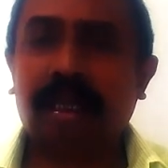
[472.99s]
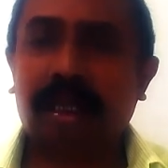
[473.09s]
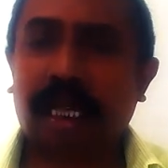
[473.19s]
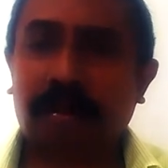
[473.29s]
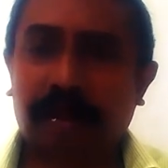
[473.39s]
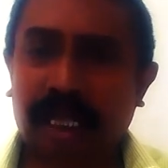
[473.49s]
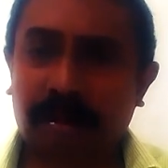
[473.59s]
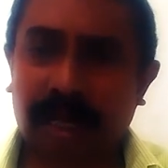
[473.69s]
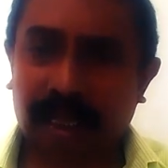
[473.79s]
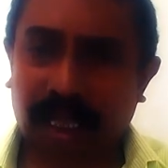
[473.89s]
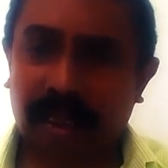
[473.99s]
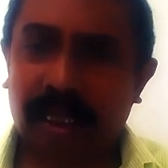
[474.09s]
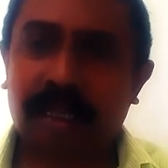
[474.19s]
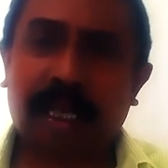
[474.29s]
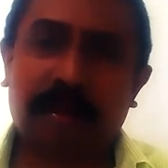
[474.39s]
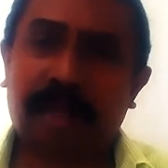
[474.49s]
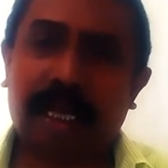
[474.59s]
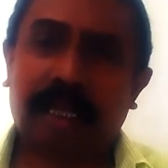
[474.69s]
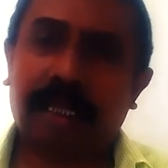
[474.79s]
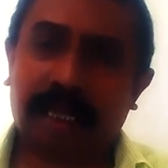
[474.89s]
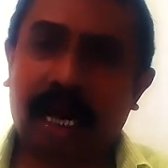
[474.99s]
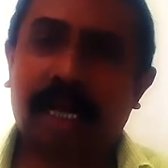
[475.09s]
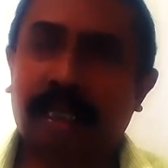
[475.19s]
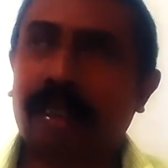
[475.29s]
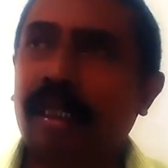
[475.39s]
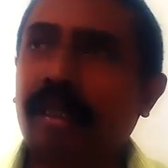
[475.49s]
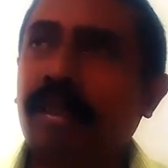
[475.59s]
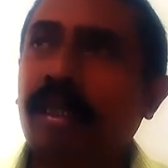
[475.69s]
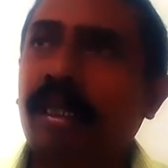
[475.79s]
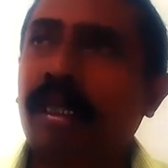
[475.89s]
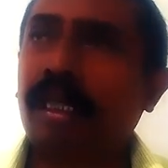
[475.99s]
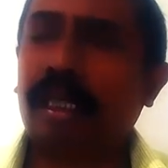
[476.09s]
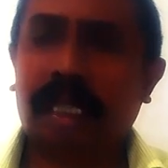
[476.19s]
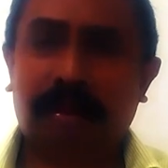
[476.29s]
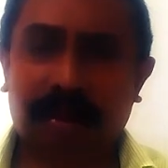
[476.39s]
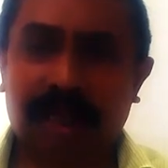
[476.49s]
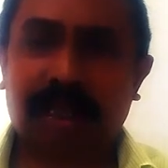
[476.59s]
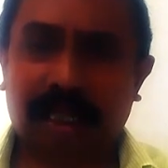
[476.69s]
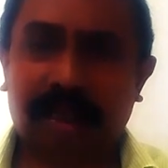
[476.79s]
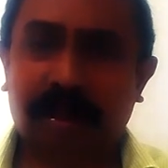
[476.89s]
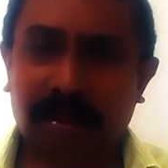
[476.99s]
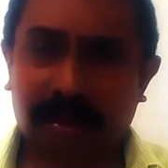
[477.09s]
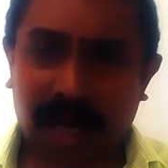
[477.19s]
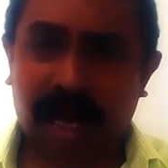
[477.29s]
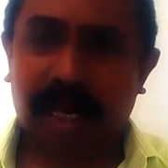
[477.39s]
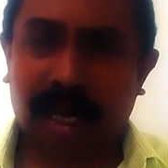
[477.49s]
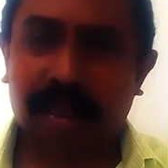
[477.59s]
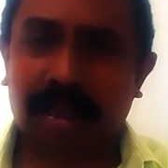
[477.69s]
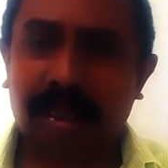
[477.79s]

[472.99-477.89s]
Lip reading: that made by Ranjan Ramanayake regarding this. Name is, I think, Maya.